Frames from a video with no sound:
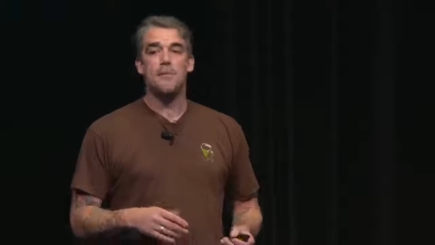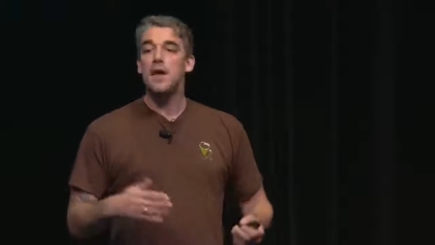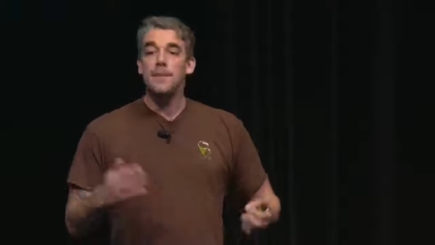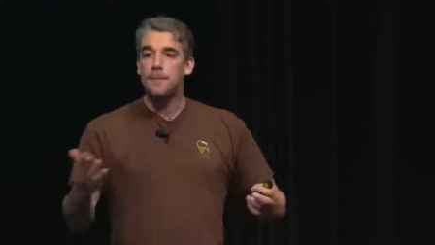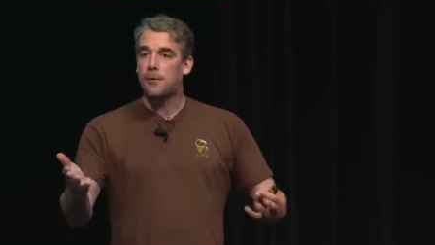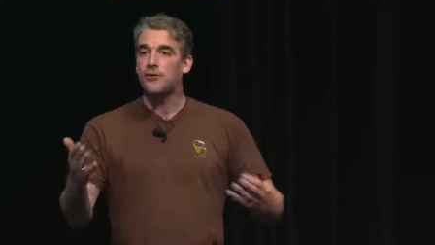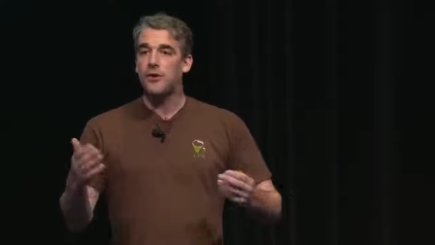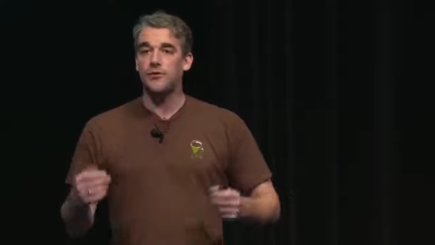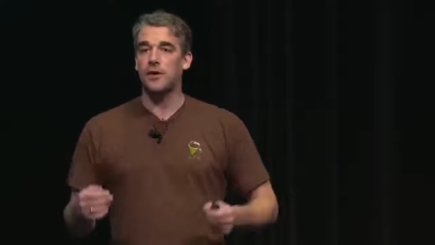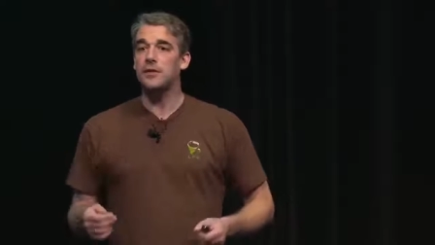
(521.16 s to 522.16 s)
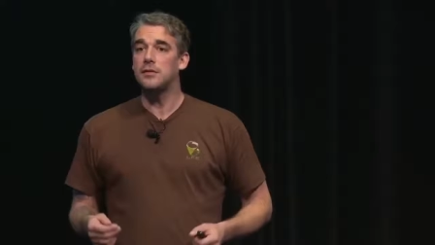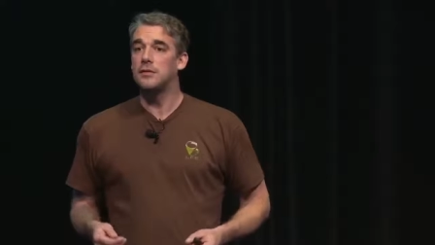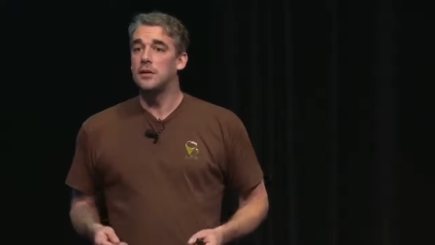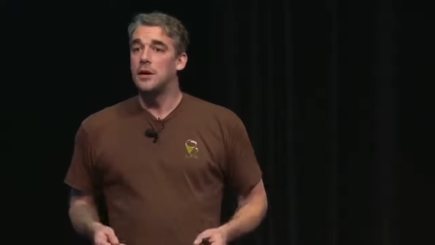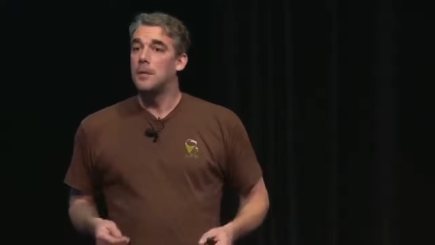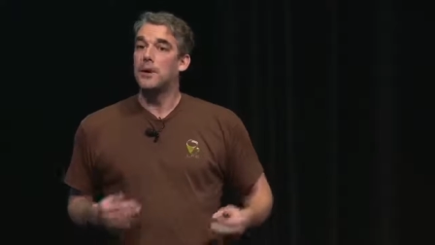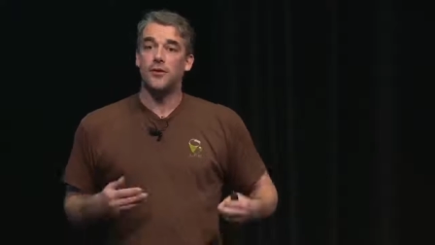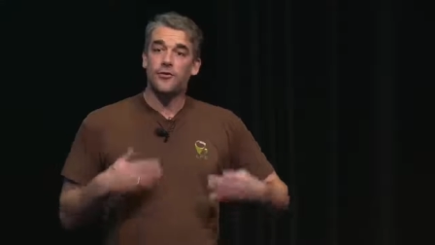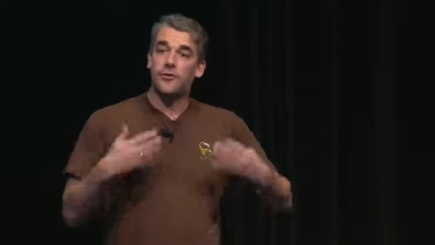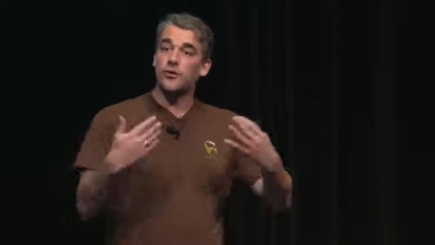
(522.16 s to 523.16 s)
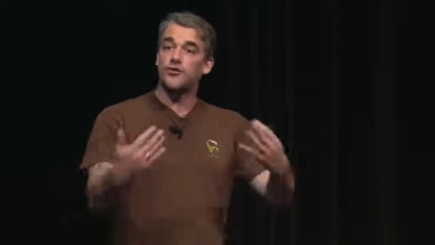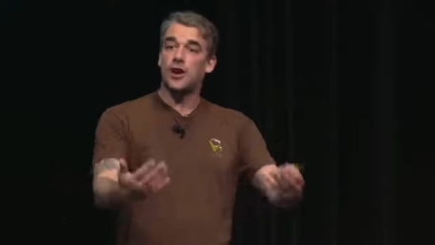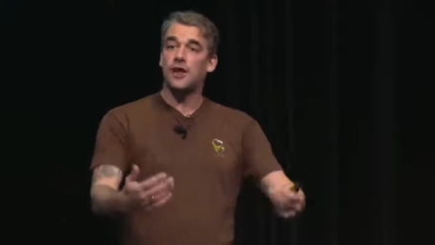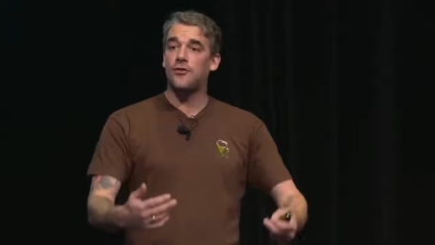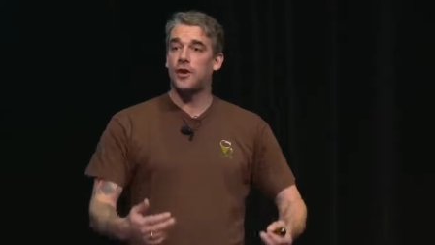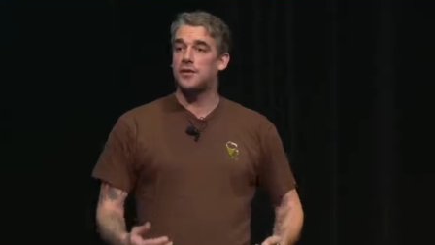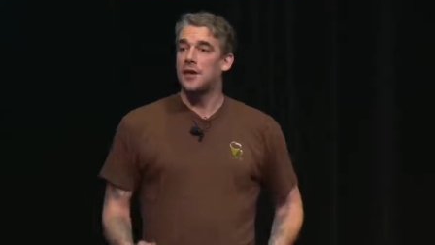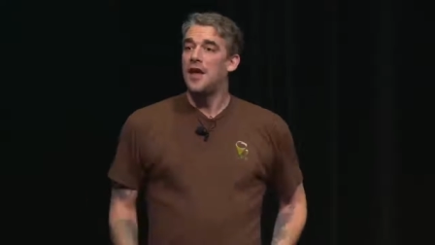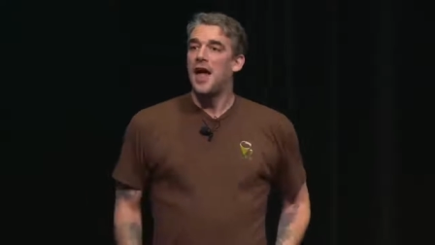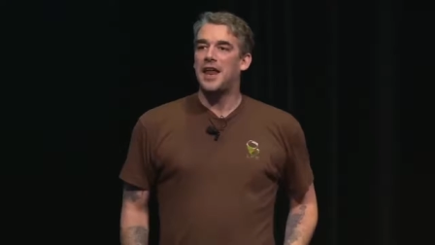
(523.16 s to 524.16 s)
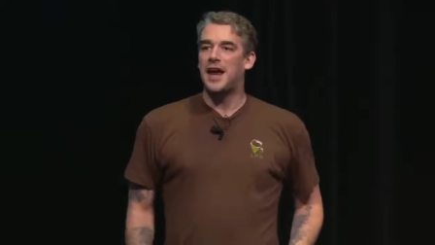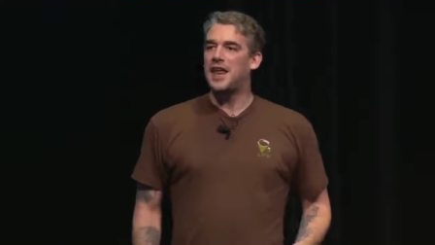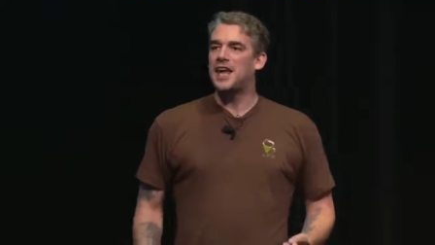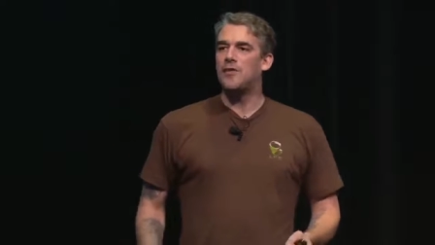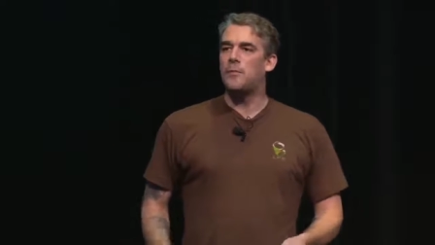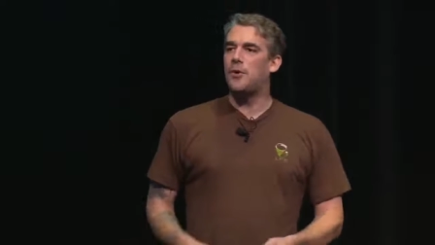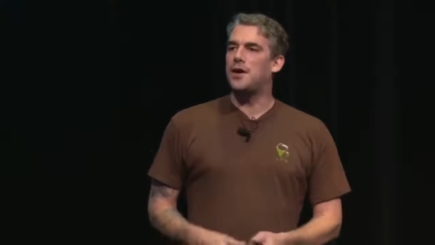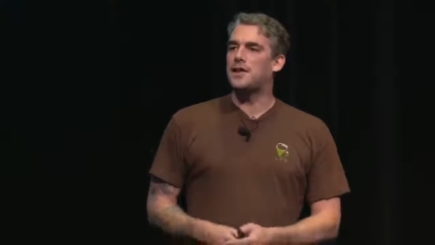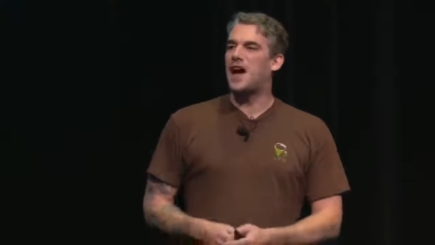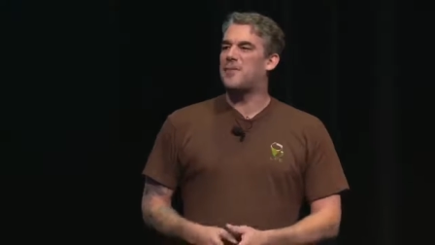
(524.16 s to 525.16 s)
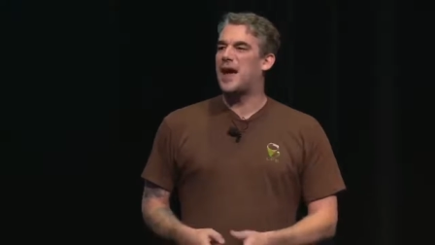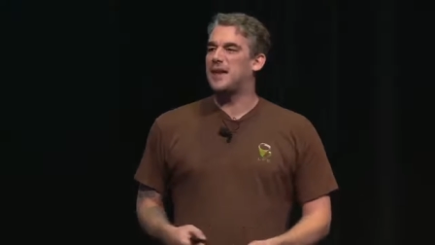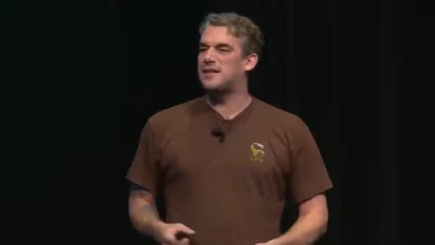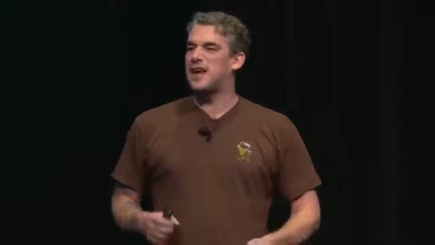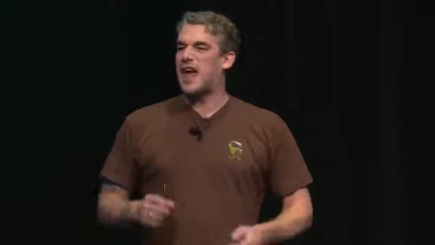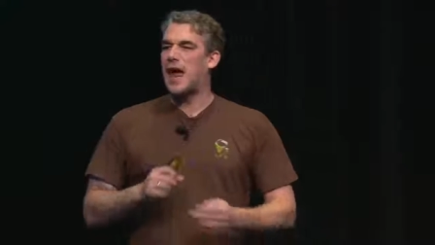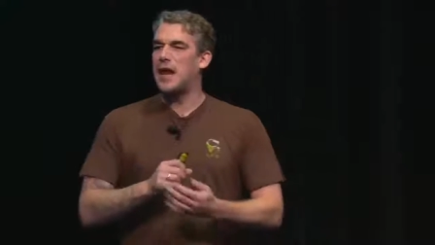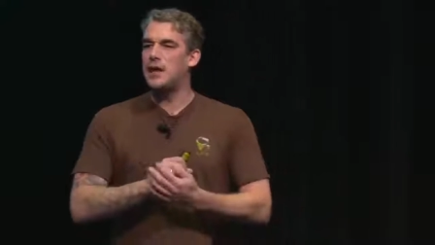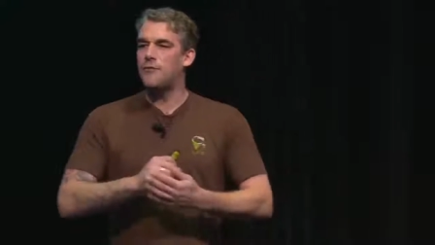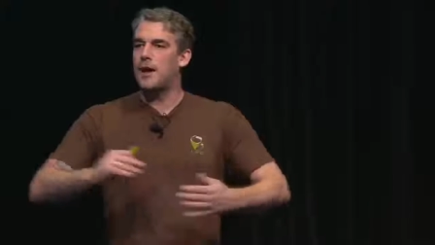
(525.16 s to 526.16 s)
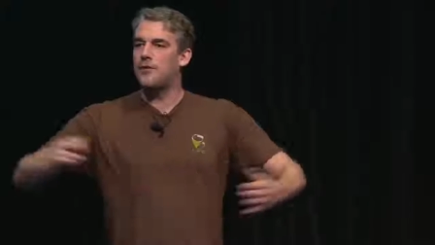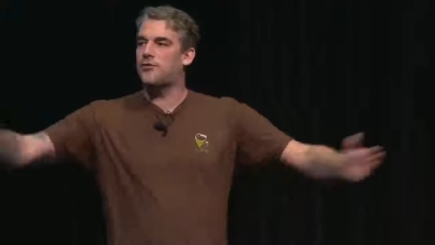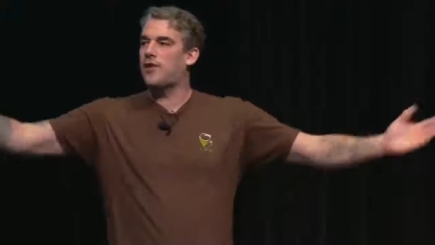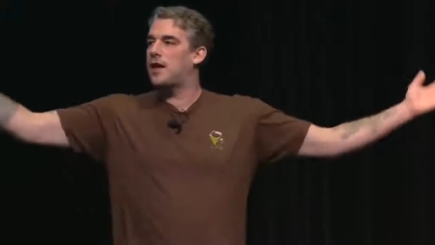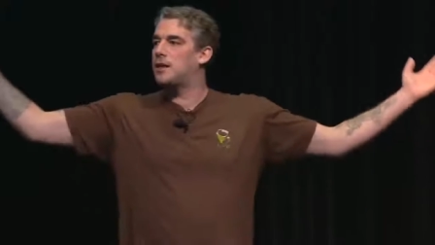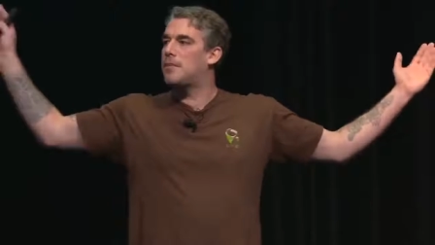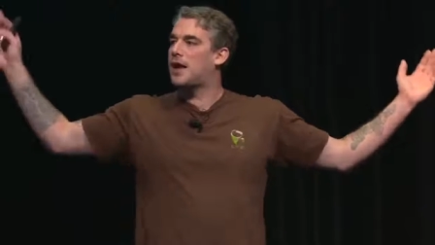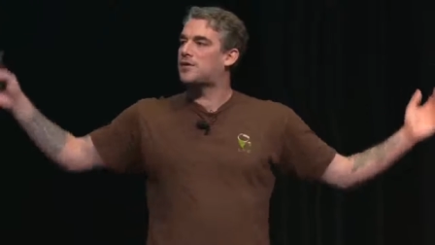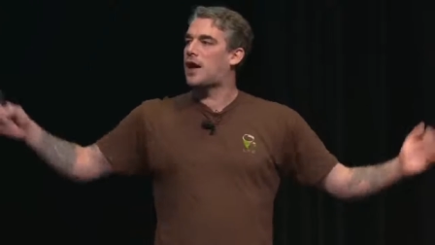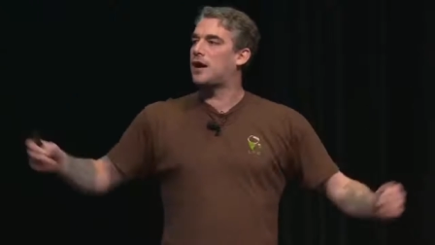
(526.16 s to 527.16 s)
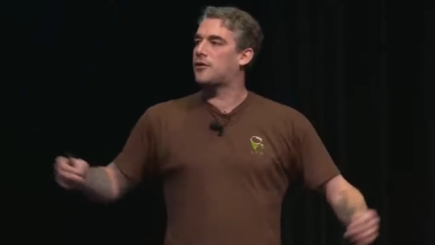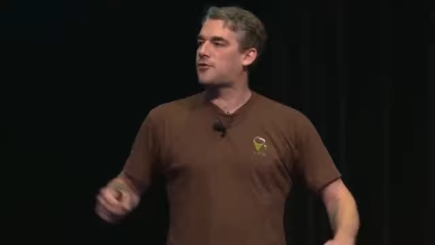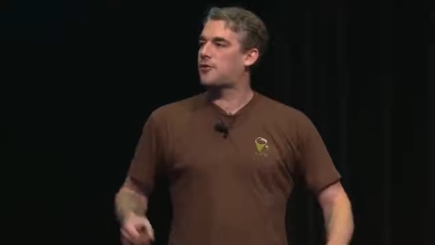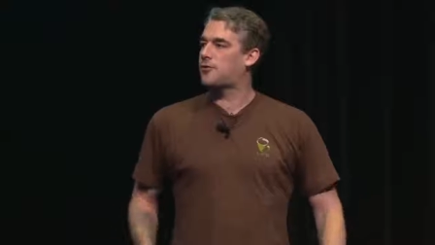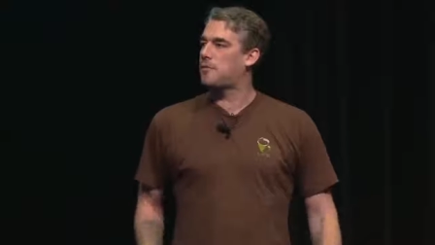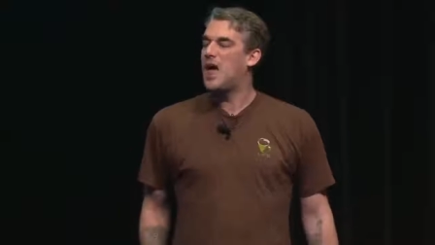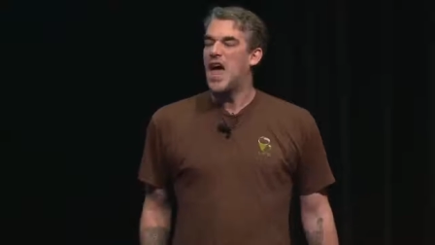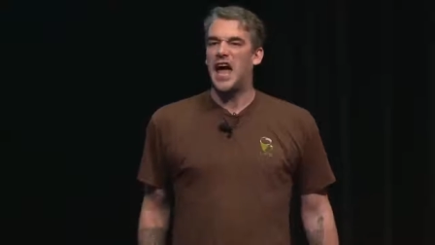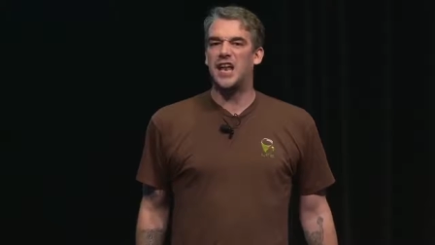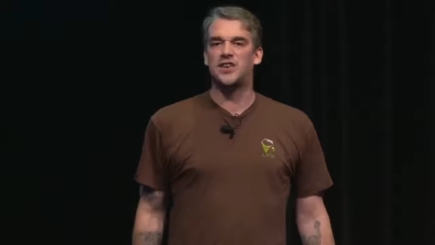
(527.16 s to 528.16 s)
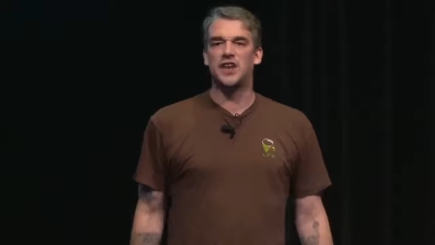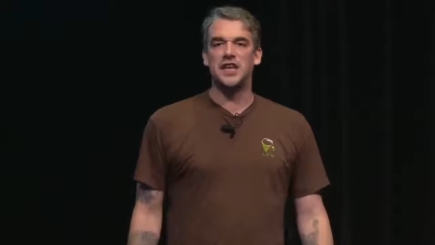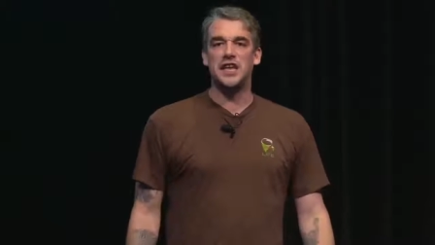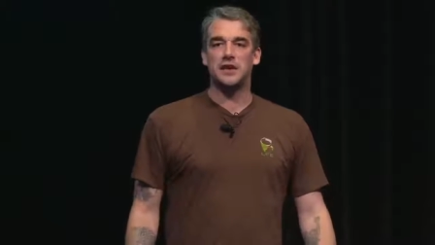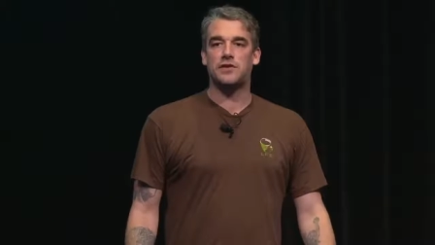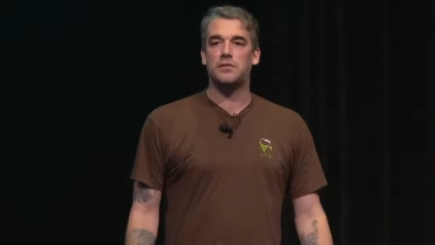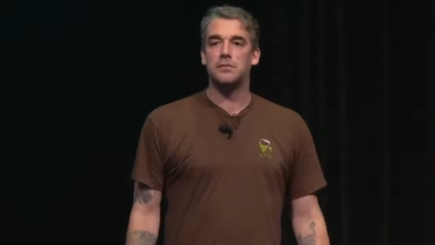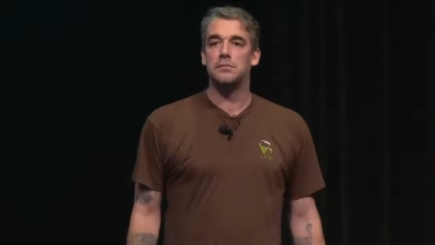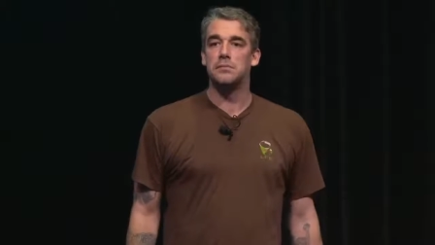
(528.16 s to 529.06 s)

It may be persistent, but it's still transient. At any given point in time, I can take any of my state in my entire system and delete it